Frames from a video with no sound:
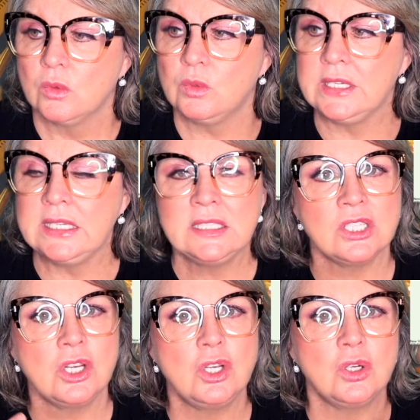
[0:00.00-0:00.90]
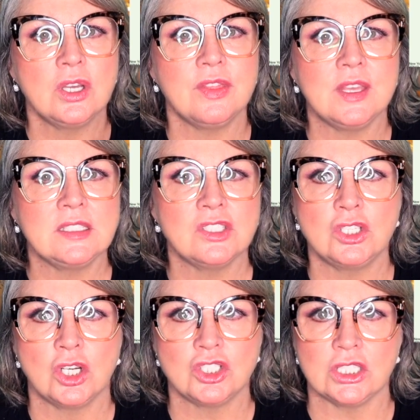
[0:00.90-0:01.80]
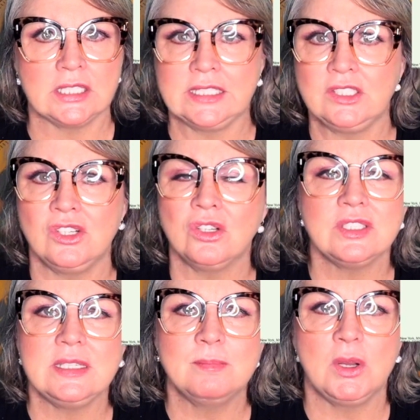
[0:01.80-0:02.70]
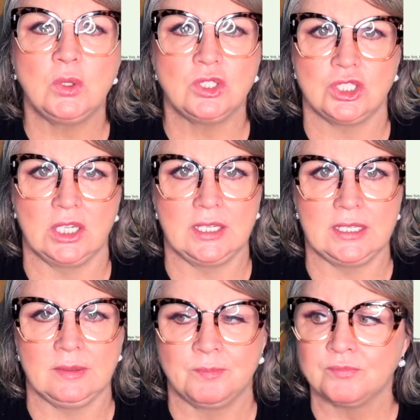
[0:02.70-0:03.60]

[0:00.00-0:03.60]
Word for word: we need to look at things logically, not emotionally.